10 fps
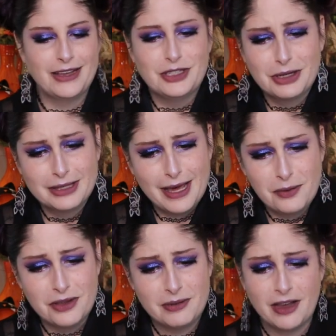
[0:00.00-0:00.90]
I took
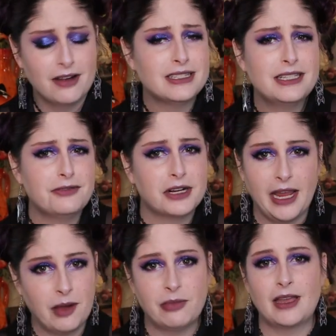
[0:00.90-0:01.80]
that with me, honestly, for
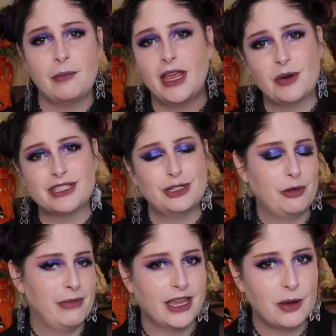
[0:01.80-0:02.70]
camping. I mean, I wasn't
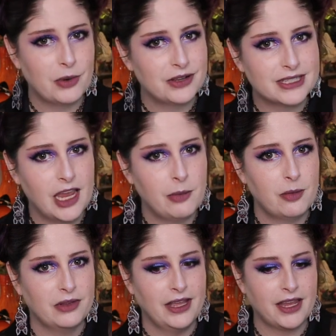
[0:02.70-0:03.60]
doing makeup when I was
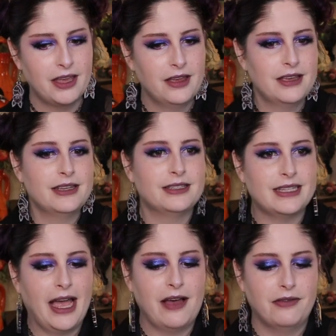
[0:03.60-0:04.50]
camping, but like
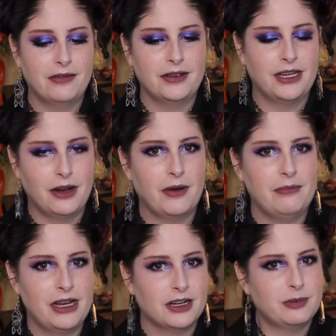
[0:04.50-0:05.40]
to have, you know, a
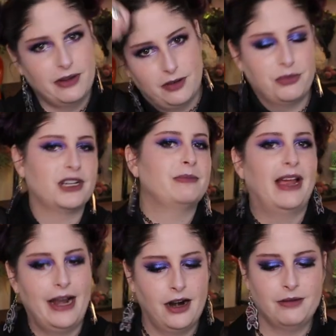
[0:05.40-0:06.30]
mirror to be able to brush
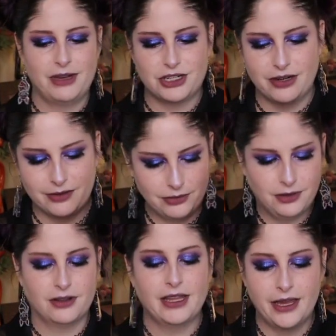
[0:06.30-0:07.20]
my hair and make sure I don't
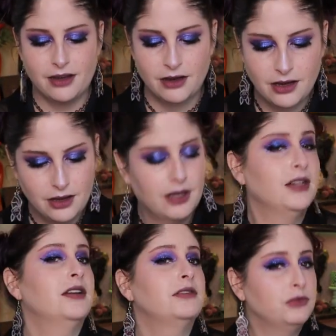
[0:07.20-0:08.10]
look like
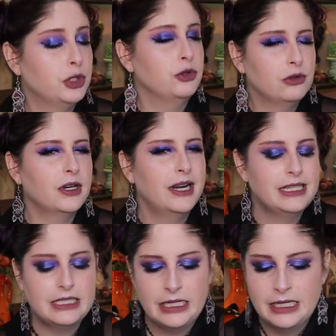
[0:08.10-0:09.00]
too
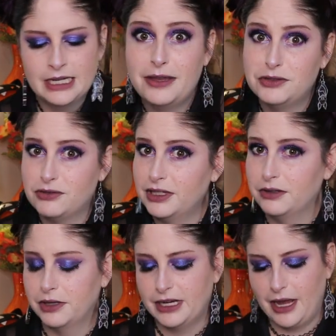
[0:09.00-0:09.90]
crazy is
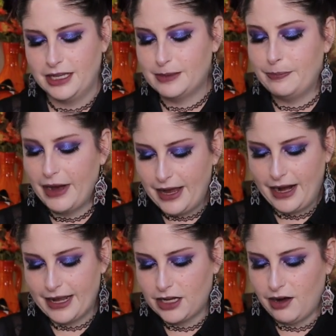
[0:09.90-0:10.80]
really, really nice.
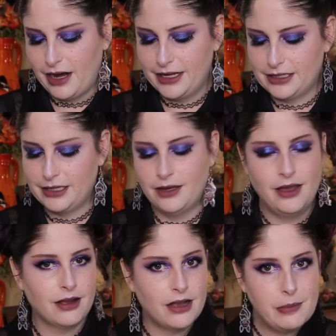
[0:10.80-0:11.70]
But I got
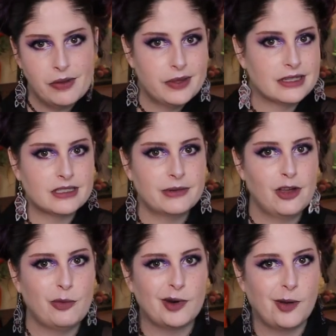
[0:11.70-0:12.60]
a couple of things. Let
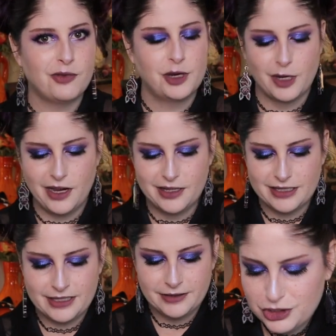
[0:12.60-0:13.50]
me open it up for you
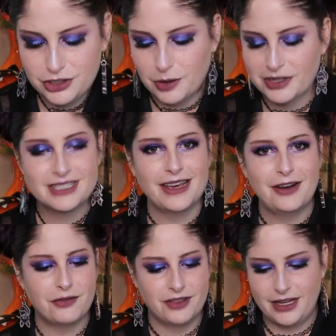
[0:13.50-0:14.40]
guys. So
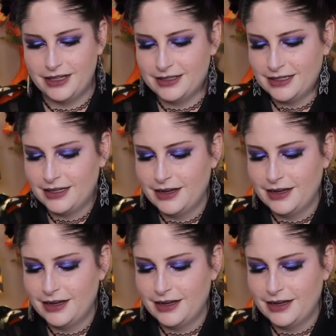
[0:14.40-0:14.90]
excited for these.